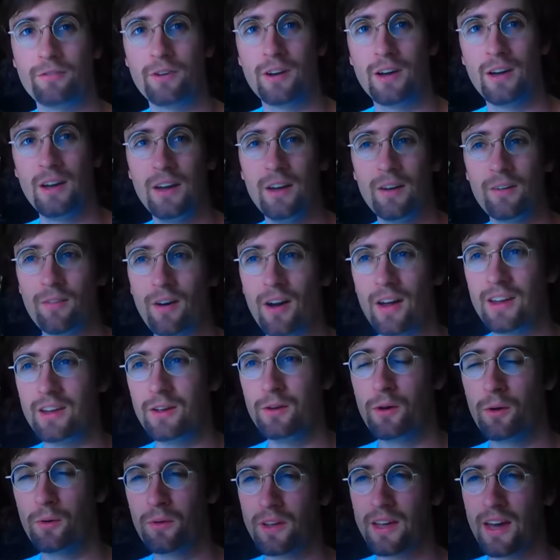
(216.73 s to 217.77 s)
Yeah. Right.
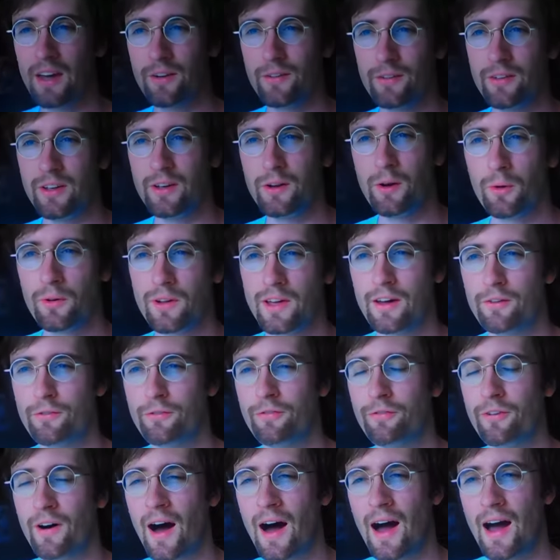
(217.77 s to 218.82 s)
You don't get you don't get
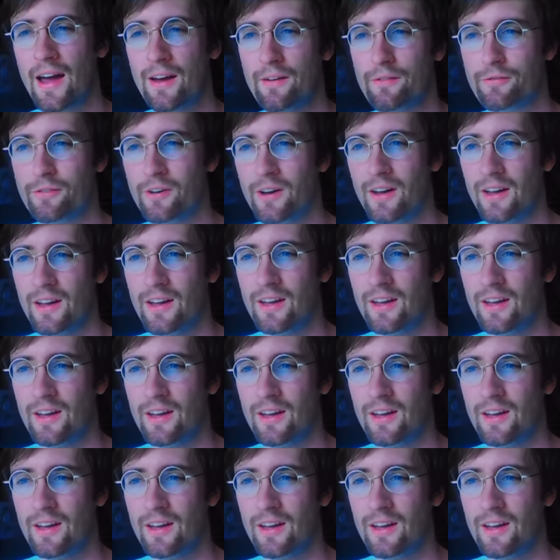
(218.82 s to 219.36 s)
five,